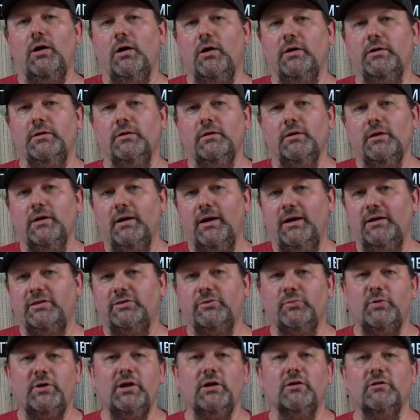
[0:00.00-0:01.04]
on a
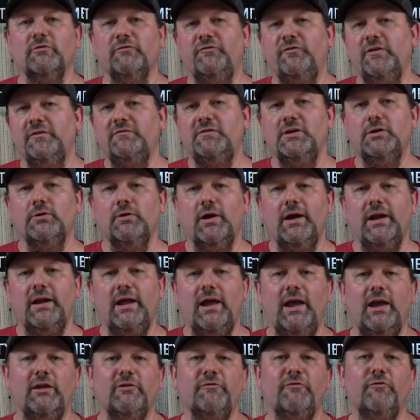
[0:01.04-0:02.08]
350 grain
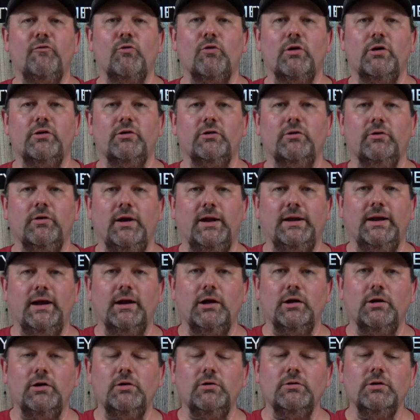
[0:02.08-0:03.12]
and 400 grain
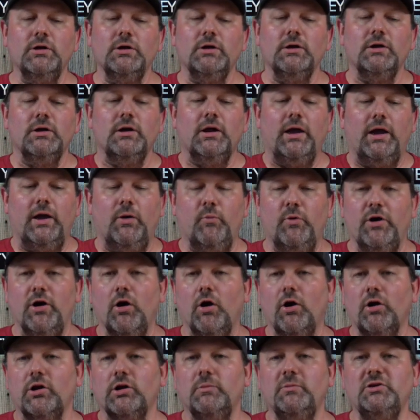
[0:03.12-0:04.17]
arrow. And we
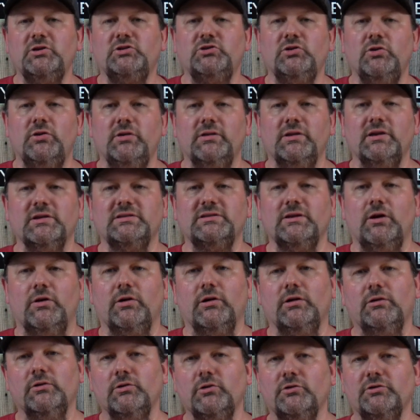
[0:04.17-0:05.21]
are going to be shooting this on
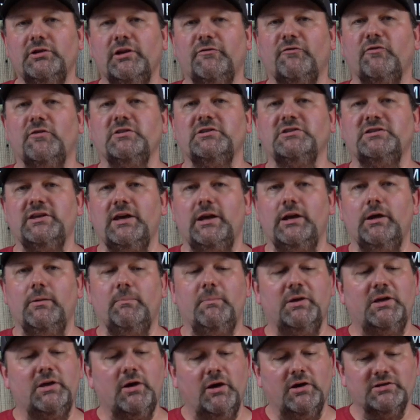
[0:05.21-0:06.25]
a little different setup
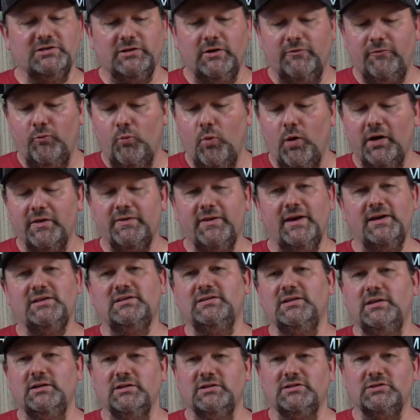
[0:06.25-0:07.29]
because of what they
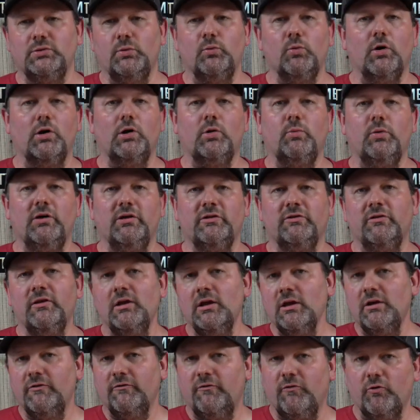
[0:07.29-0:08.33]
sent us to work with
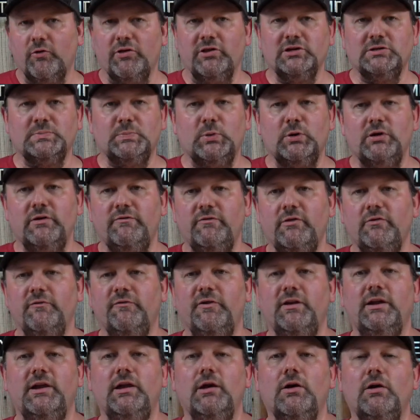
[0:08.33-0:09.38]
for this preview
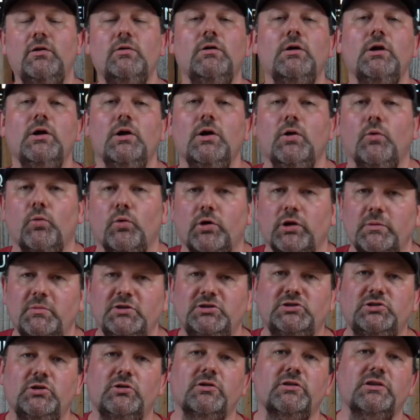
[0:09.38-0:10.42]
video. We're going to be
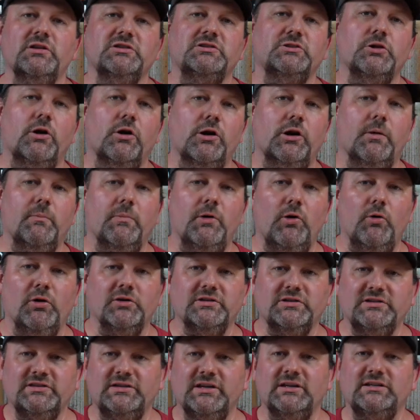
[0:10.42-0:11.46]
shooting this target bow on
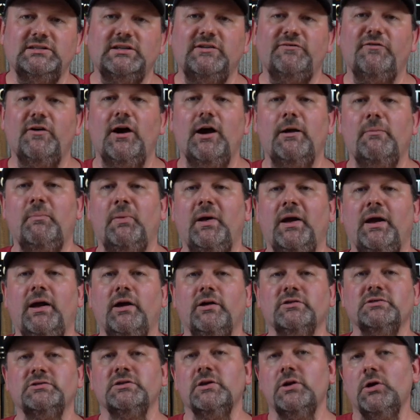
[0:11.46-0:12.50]
65
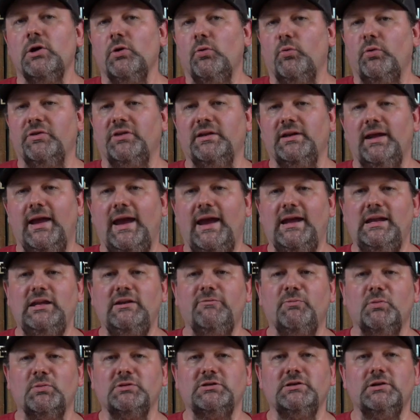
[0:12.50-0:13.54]
pounds with an
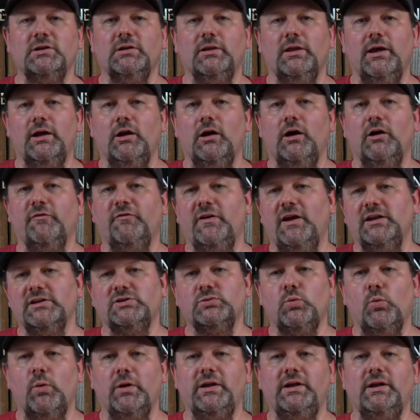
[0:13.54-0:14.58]
80% let off at
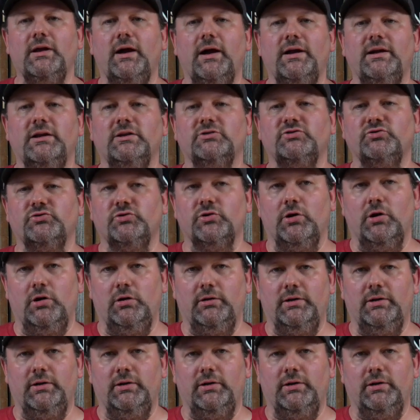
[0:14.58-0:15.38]
29 inch draw